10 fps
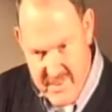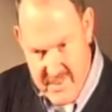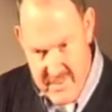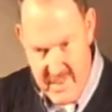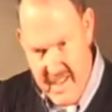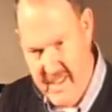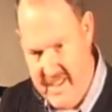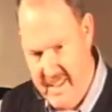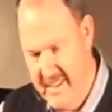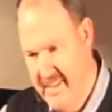
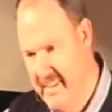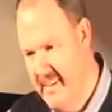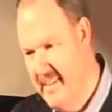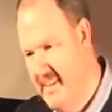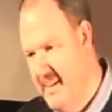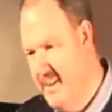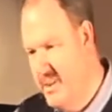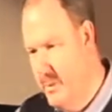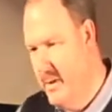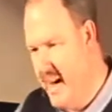society. And
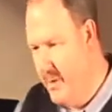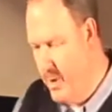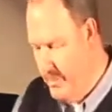you and I were